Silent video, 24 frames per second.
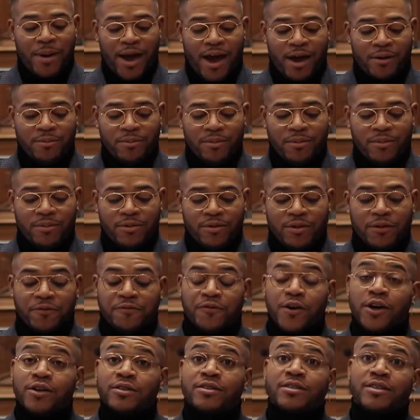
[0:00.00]
map. The
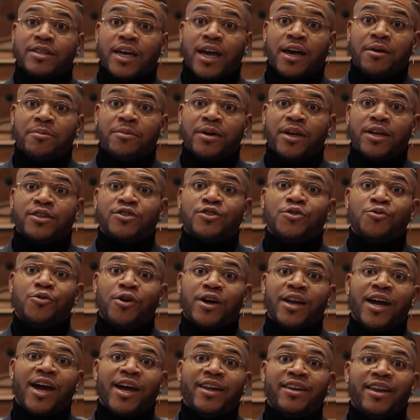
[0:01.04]
first step is you
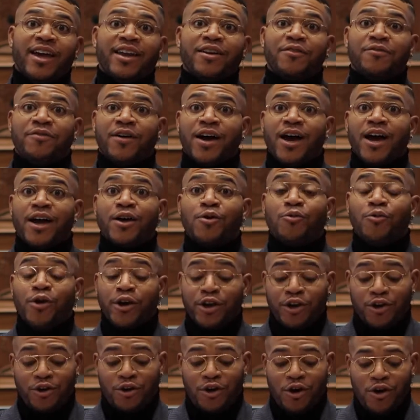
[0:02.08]
want to identify
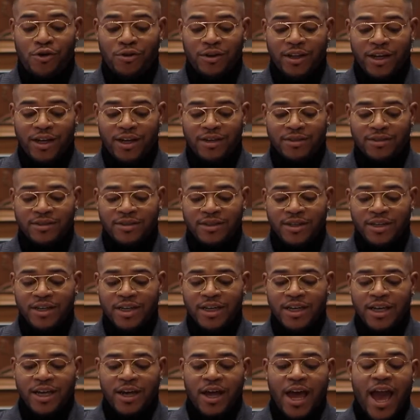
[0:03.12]
what your goal is.
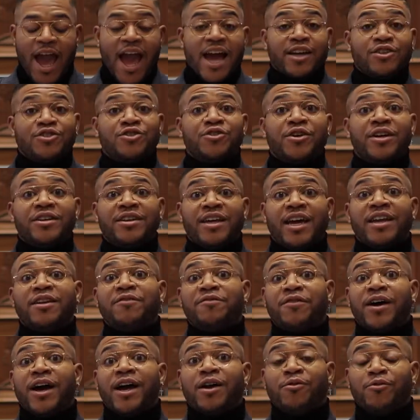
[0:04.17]
As you're
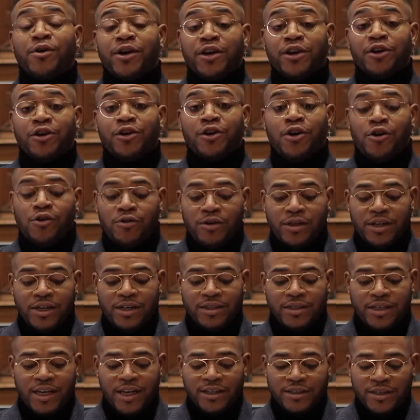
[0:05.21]
identifying what your goal
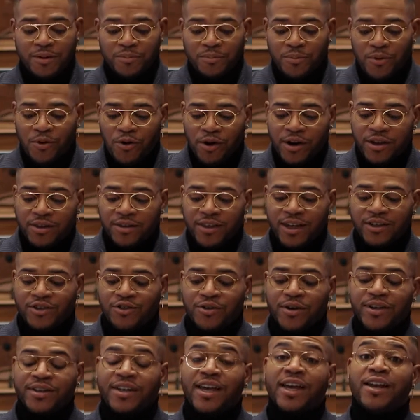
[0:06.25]
is, it's important that
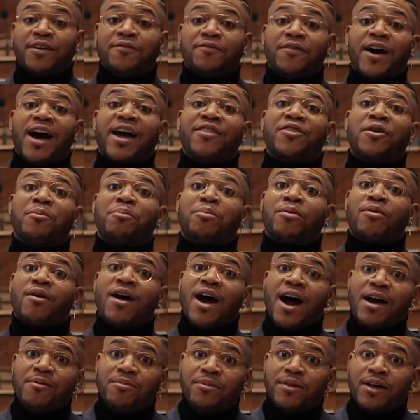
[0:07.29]
you identify the
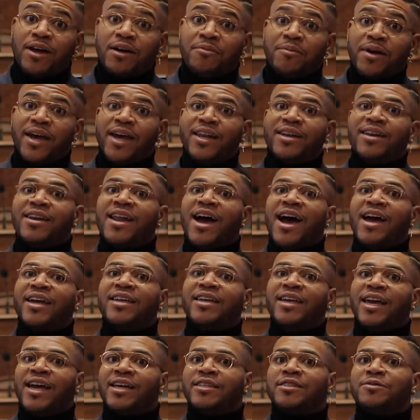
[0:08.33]
problem and not
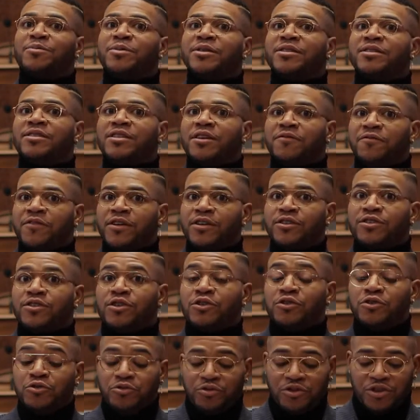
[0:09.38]
yet specific
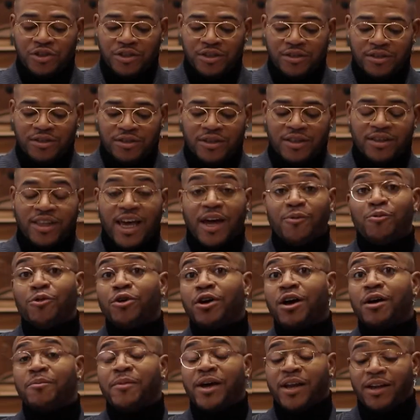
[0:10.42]
solutions. That will
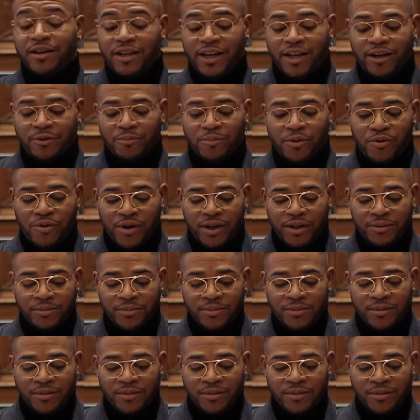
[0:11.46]
come at a later point.